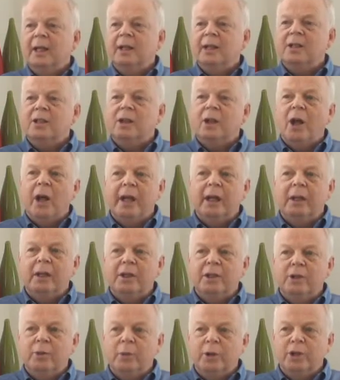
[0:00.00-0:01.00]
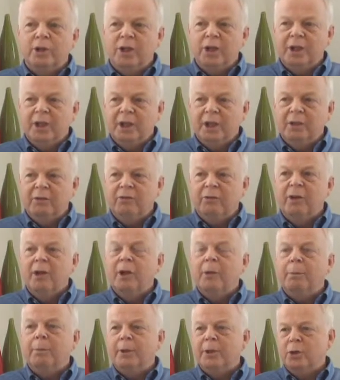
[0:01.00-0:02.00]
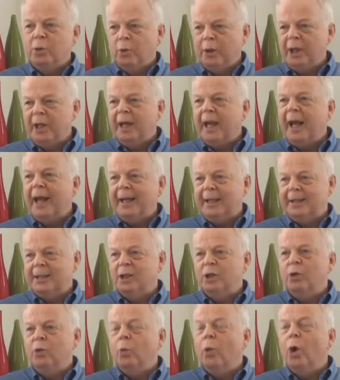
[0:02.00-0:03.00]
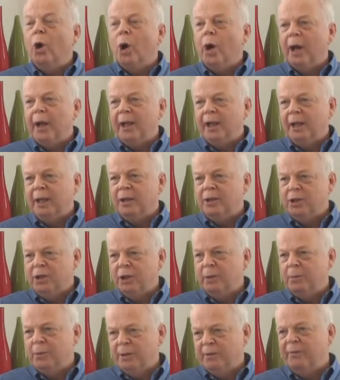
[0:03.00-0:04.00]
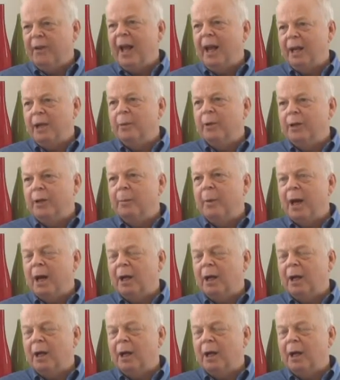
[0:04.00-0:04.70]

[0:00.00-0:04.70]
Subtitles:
it's likely to achieve between X and Y in terms of value in the